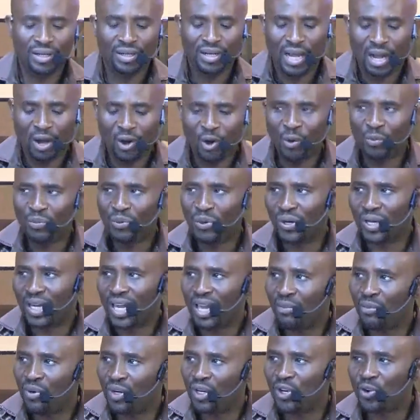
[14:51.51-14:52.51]
I hope you
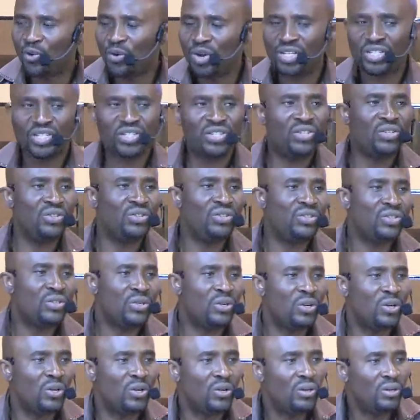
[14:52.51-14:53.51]
came with questions
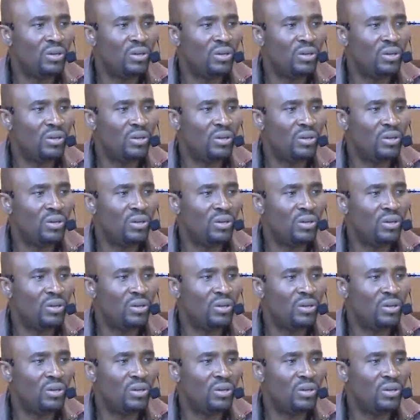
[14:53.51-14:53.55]
or